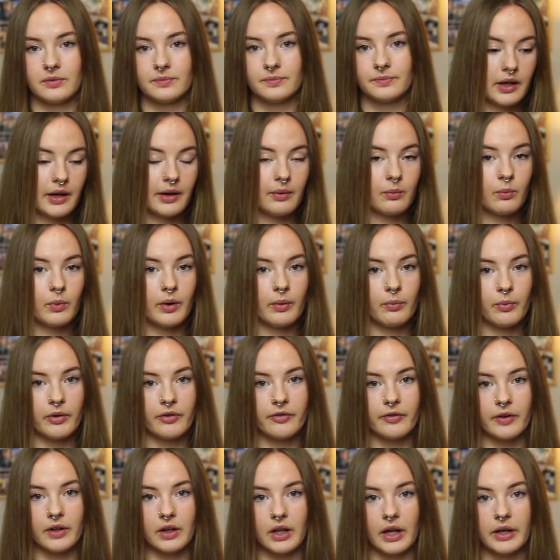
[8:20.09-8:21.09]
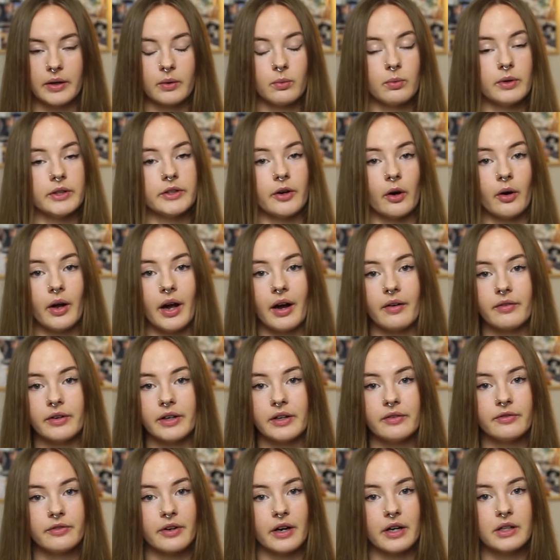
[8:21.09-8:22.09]
And when we feel like we don't have any
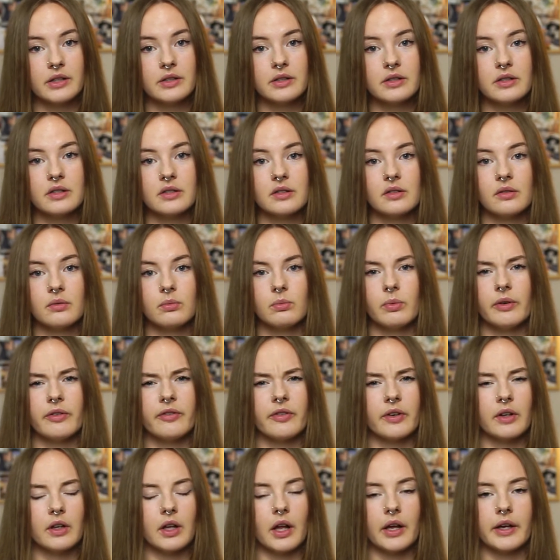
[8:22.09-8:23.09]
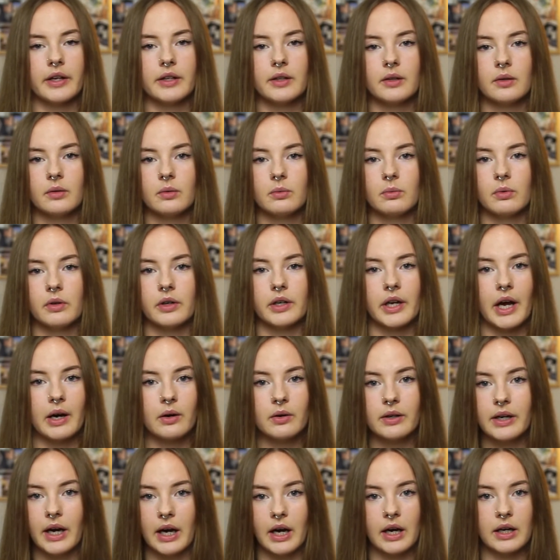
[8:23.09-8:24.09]
friends, we feel like we're an
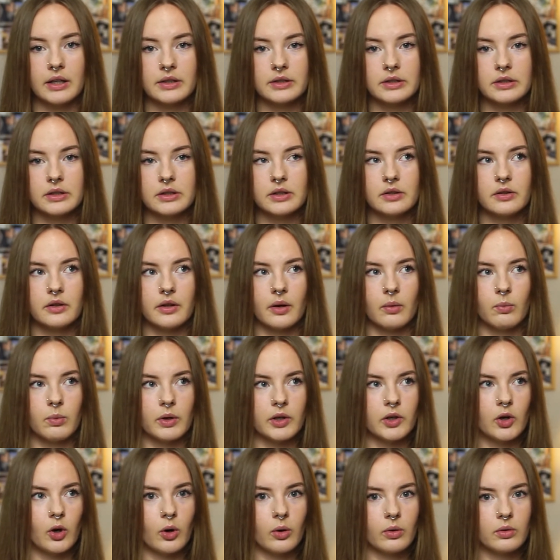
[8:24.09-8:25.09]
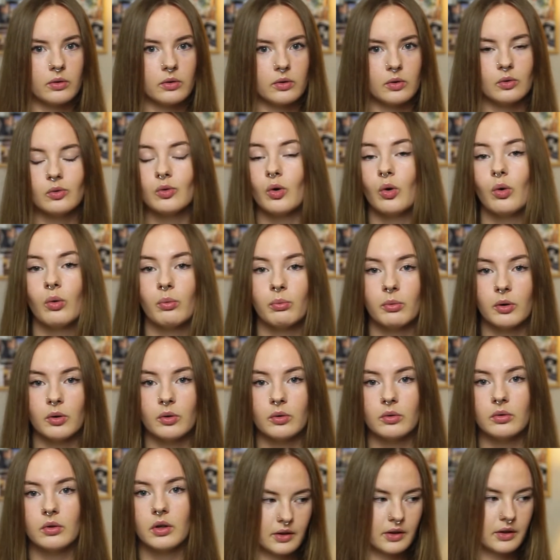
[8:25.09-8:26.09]
outcast, that we're not
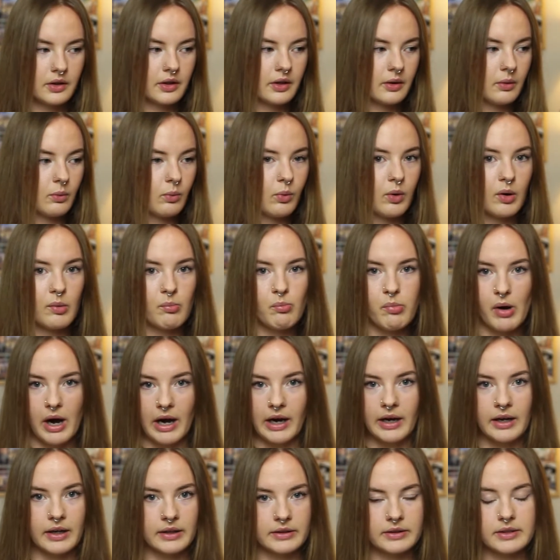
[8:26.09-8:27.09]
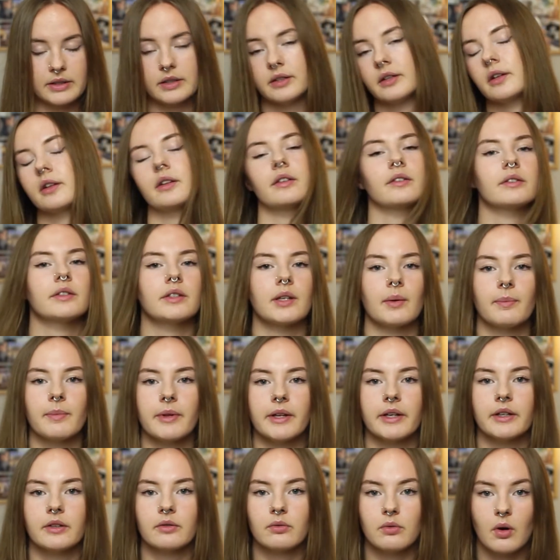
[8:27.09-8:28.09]
normal, that we're bad, and that
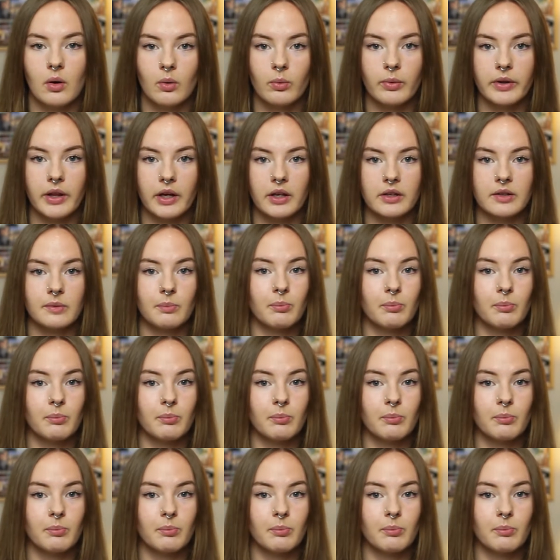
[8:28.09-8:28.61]
something is wrong with us.